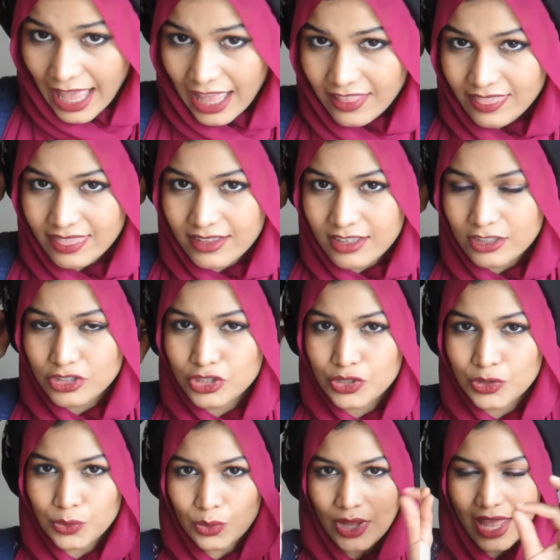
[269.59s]
and the
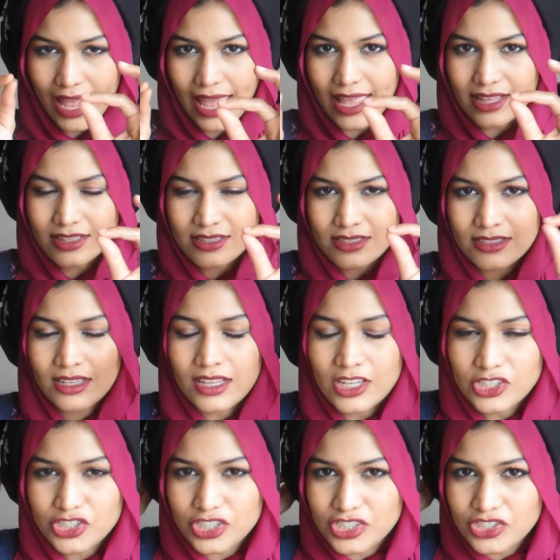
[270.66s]
2 ends
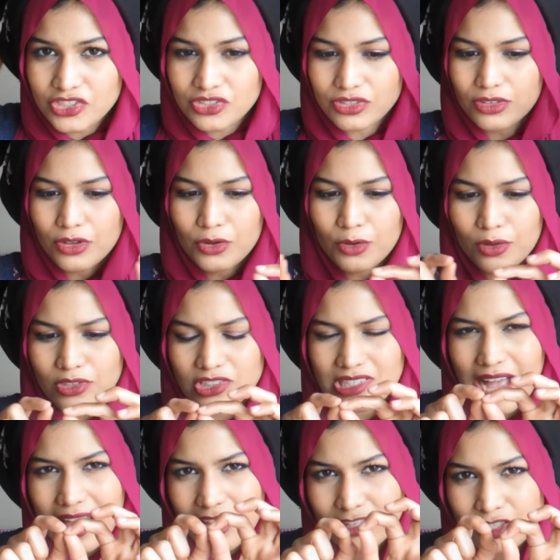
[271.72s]
just,
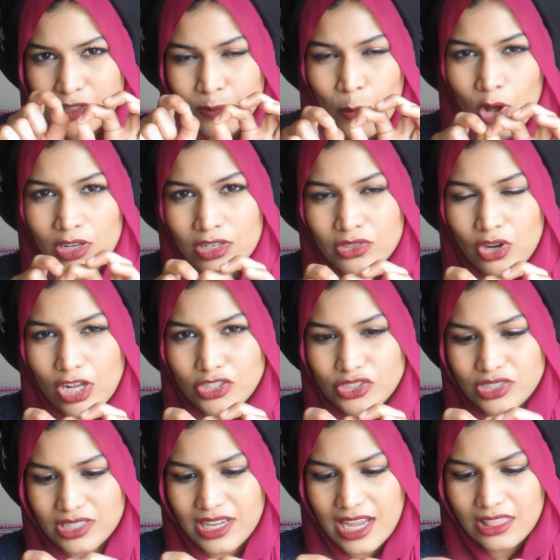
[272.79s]
tie a smaller
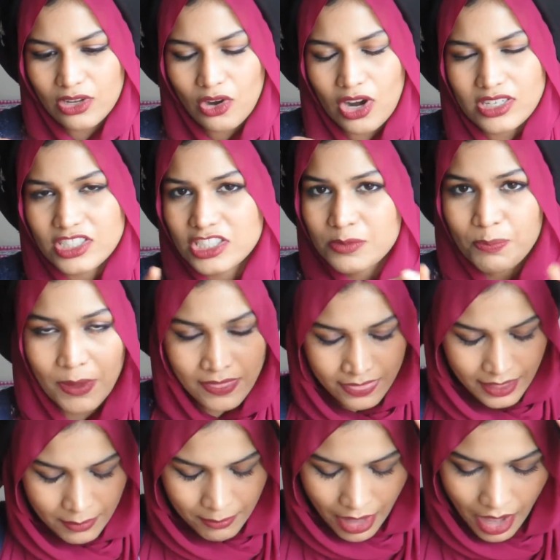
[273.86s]
knot together or just
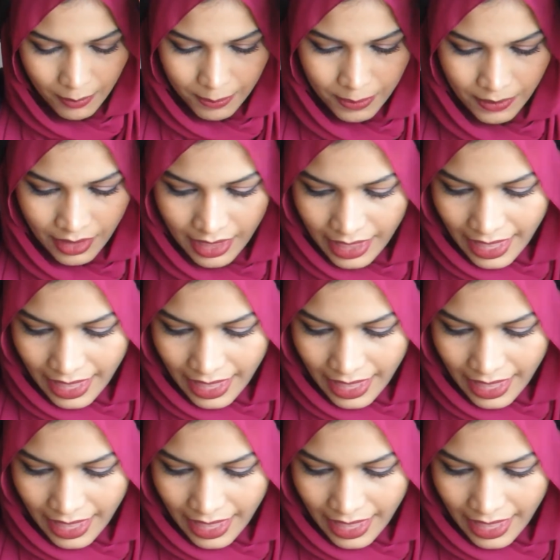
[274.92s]
pin them up.